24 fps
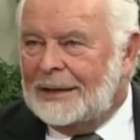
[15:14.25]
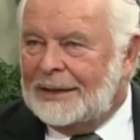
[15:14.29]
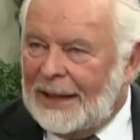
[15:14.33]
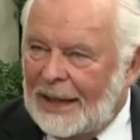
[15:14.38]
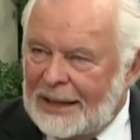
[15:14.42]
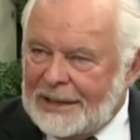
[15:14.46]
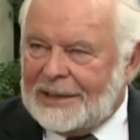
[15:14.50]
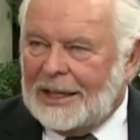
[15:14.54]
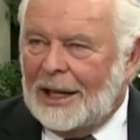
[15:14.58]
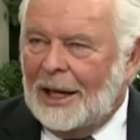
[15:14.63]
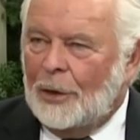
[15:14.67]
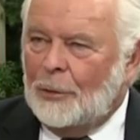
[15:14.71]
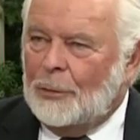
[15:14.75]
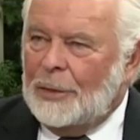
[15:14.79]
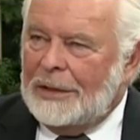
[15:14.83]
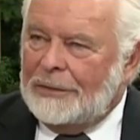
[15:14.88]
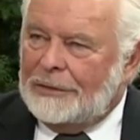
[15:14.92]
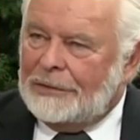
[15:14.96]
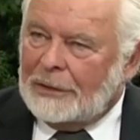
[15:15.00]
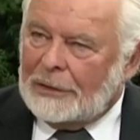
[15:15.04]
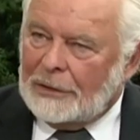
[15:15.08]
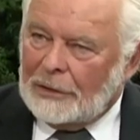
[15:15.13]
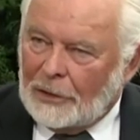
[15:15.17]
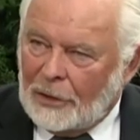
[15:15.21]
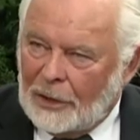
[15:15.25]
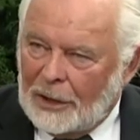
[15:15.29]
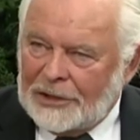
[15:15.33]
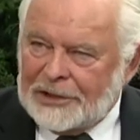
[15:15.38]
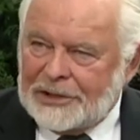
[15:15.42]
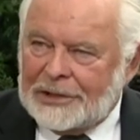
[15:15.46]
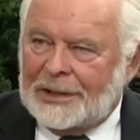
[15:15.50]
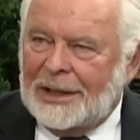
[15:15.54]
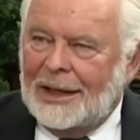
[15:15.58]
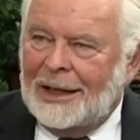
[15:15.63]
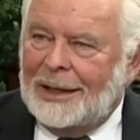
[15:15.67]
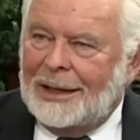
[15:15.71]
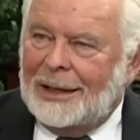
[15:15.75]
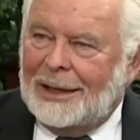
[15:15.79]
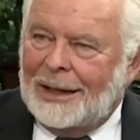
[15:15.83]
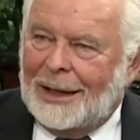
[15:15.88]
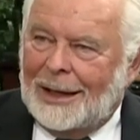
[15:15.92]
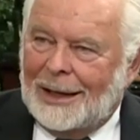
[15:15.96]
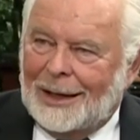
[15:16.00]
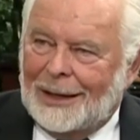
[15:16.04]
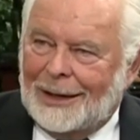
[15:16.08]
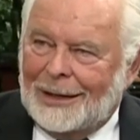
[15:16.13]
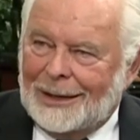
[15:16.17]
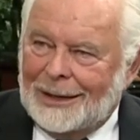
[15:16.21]
That's how we've lost
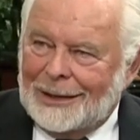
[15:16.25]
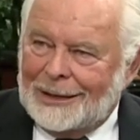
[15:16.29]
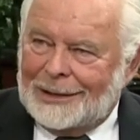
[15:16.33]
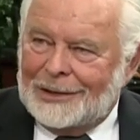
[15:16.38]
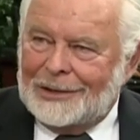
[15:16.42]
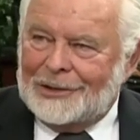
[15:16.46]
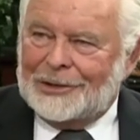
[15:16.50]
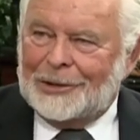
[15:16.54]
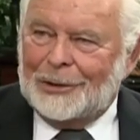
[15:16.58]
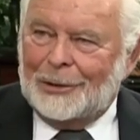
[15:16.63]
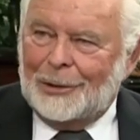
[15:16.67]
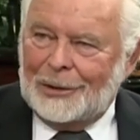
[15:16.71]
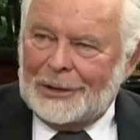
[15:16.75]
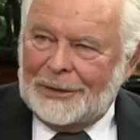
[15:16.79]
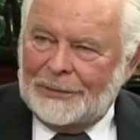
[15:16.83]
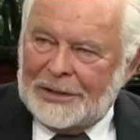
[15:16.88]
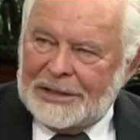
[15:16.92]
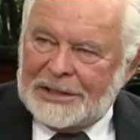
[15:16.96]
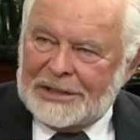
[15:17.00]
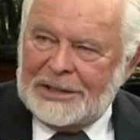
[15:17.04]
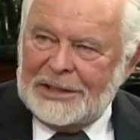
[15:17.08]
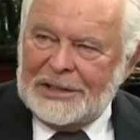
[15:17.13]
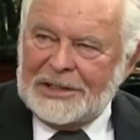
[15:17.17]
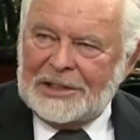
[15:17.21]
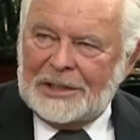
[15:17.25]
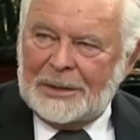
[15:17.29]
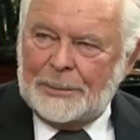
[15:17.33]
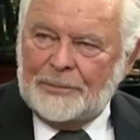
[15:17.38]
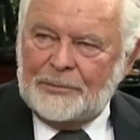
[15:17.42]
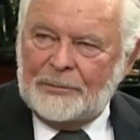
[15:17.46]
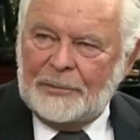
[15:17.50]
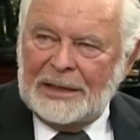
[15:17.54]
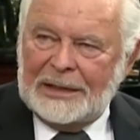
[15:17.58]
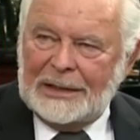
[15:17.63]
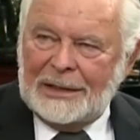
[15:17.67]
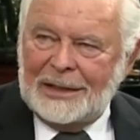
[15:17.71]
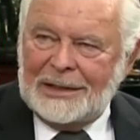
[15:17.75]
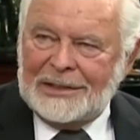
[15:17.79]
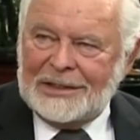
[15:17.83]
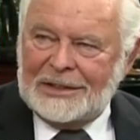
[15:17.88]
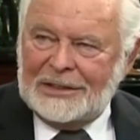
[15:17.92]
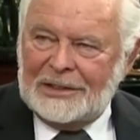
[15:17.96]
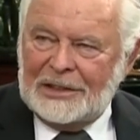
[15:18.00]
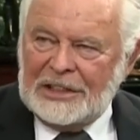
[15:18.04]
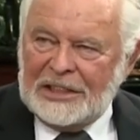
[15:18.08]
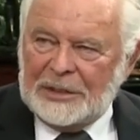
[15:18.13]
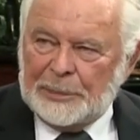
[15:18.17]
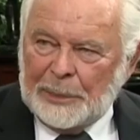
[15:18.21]
our control of the system,
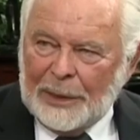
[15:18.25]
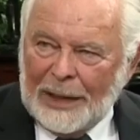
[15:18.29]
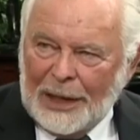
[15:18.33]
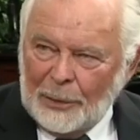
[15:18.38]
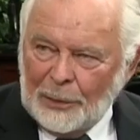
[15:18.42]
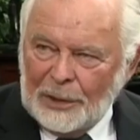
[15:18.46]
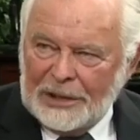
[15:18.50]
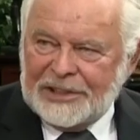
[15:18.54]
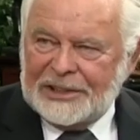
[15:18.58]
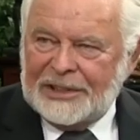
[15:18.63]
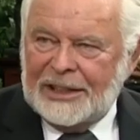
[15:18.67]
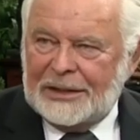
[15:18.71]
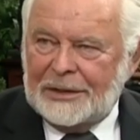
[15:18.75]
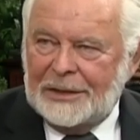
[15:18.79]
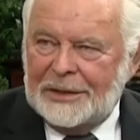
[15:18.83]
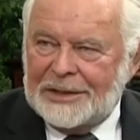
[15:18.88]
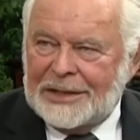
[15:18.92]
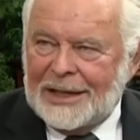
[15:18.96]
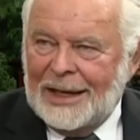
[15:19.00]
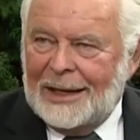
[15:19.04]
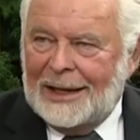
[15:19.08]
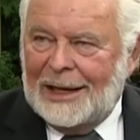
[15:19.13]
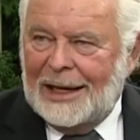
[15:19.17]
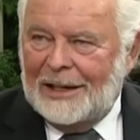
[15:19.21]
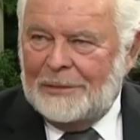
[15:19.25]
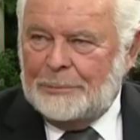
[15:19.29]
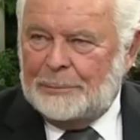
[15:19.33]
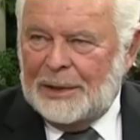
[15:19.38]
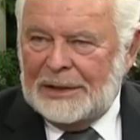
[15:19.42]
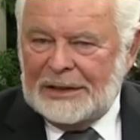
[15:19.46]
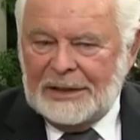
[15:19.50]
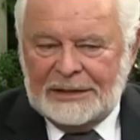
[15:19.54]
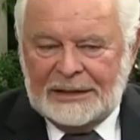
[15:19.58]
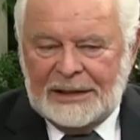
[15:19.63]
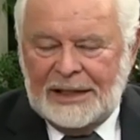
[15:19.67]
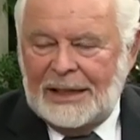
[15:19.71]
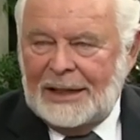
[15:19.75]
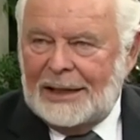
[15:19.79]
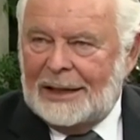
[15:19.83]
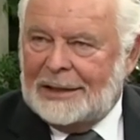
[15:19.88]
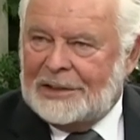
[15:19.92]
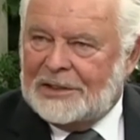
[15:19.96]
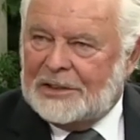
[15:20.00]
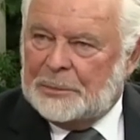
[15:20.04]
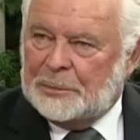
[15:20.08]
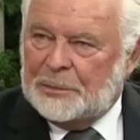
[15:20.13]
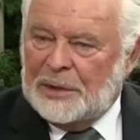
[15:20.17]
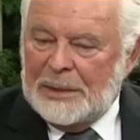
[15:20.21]
because these power centers have been in the
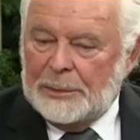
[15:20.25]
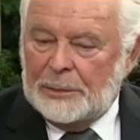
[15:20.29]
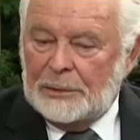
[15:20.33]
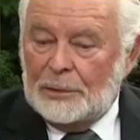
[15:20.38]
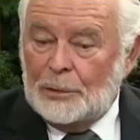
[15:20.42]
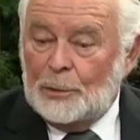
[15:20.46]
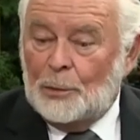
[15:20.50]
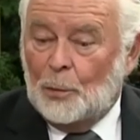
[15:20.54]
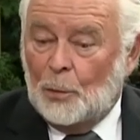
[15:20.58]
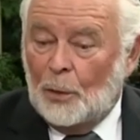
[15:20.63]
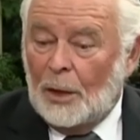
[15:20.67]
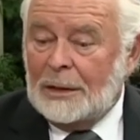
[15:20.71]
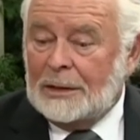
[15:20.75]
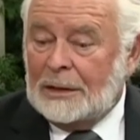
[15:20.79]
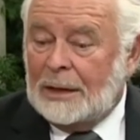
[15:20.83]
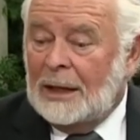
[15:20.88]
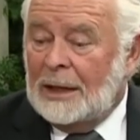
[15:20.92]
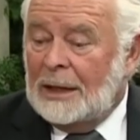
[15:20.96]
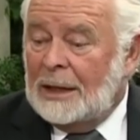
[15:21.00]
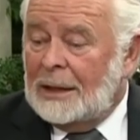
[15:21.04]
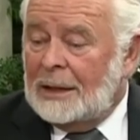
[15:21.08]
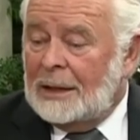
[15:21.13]
hands of people who want